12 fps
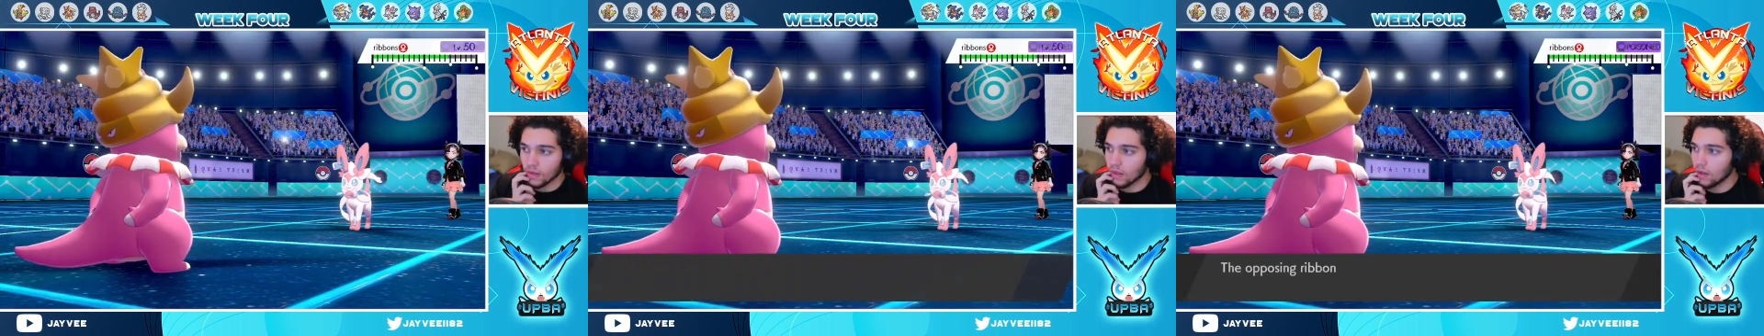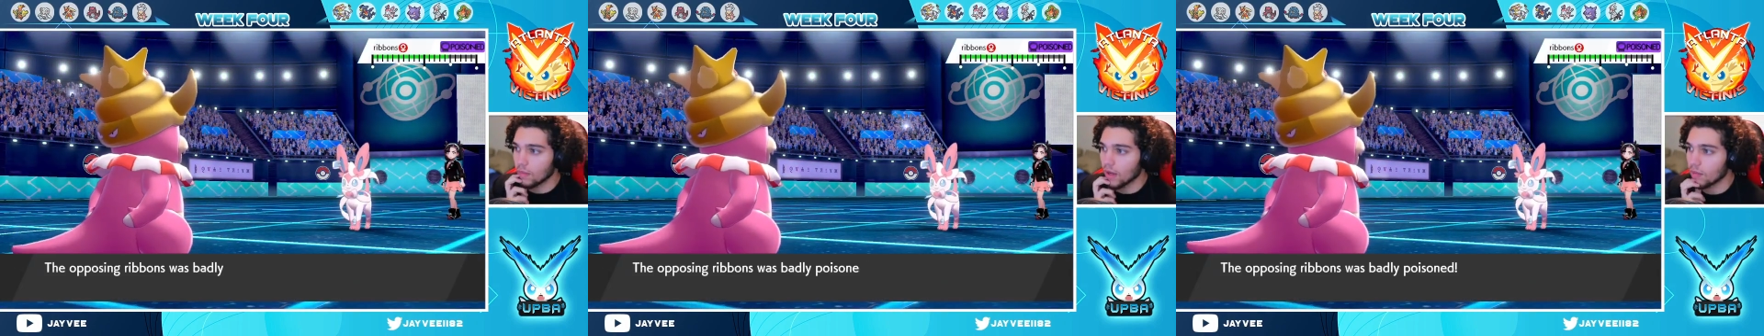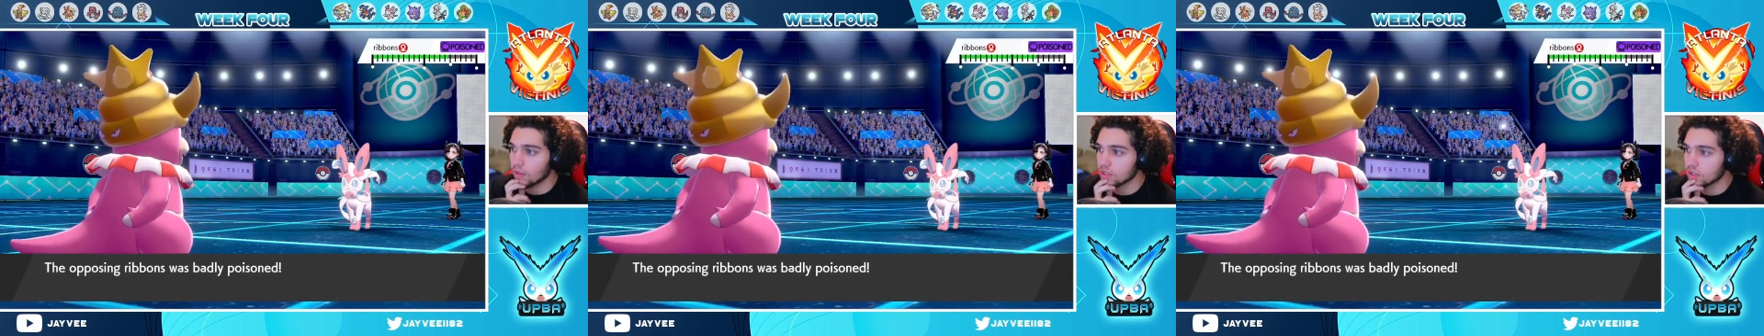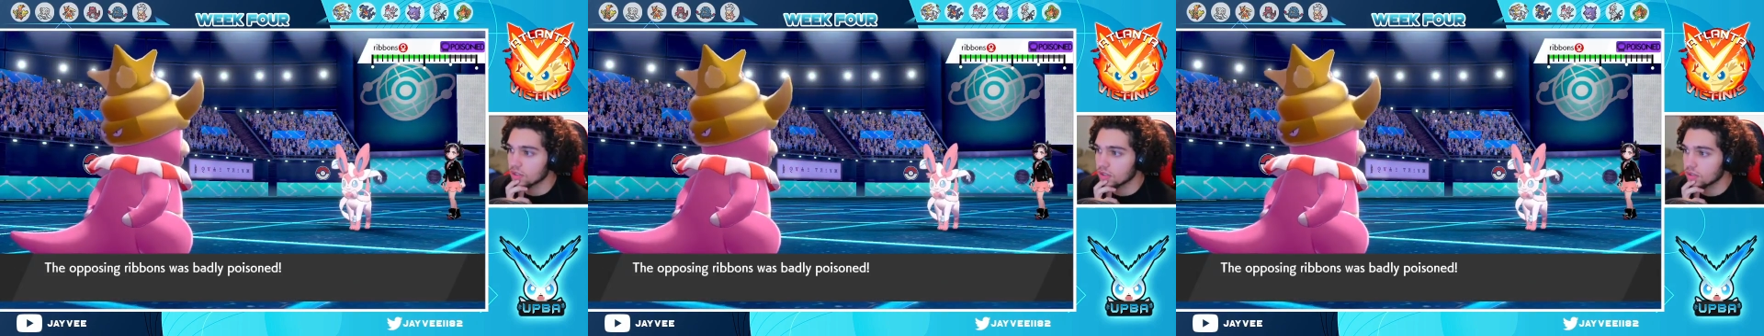Um, how
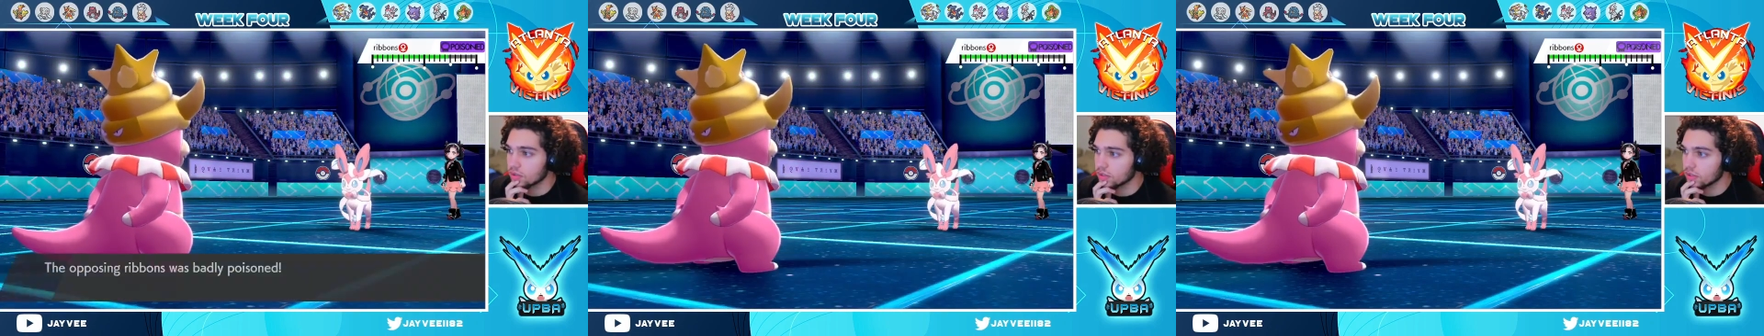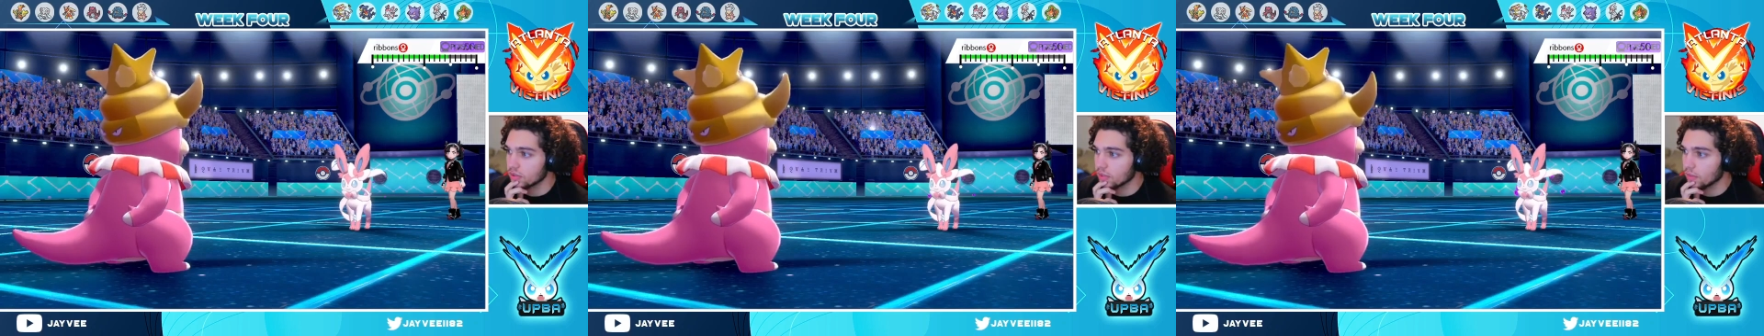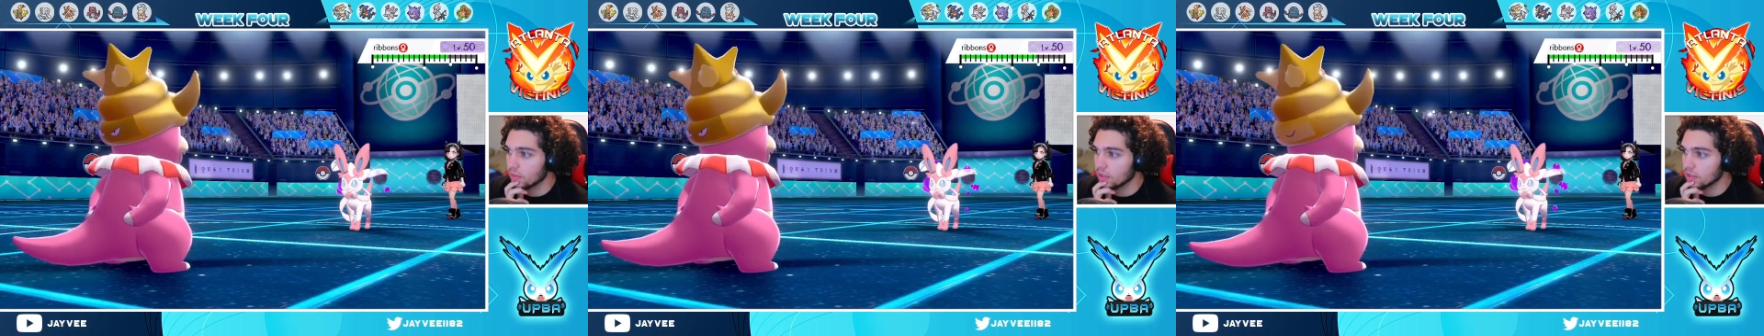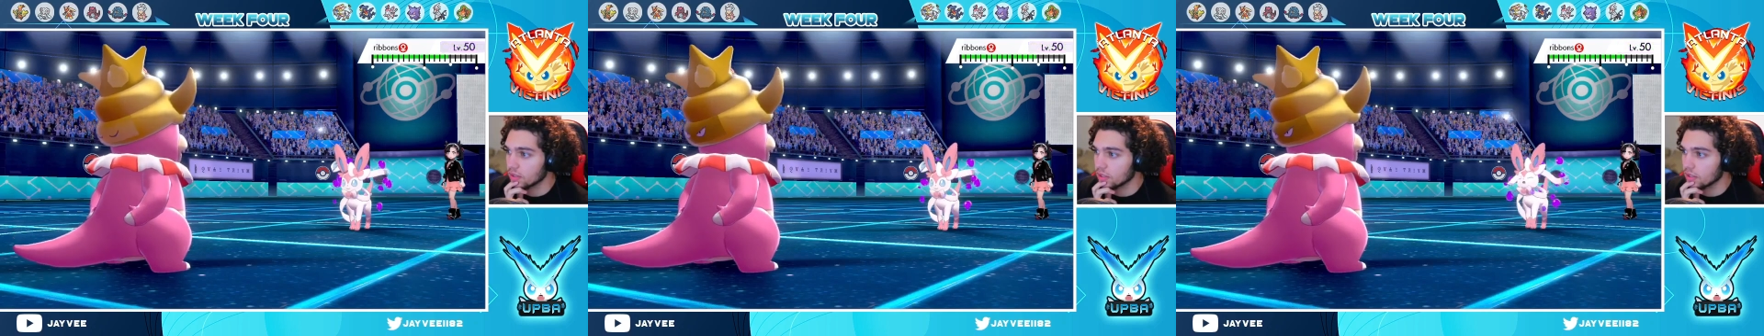much is it doing to my
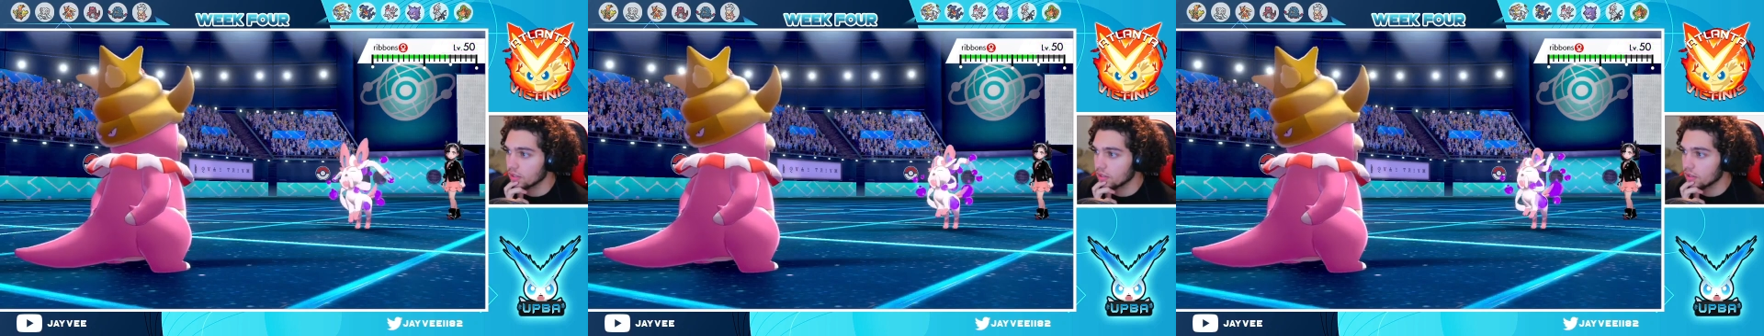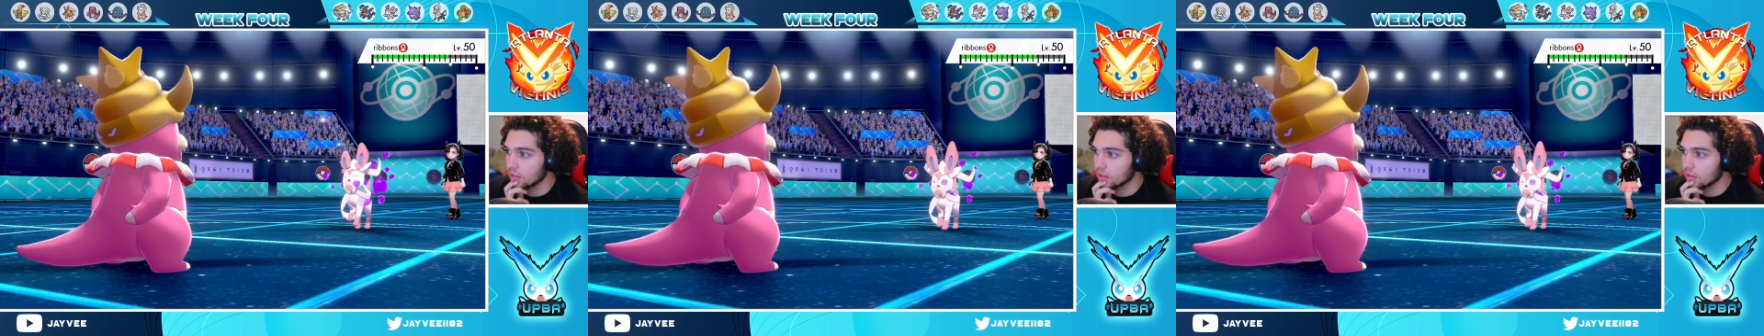Blaziken?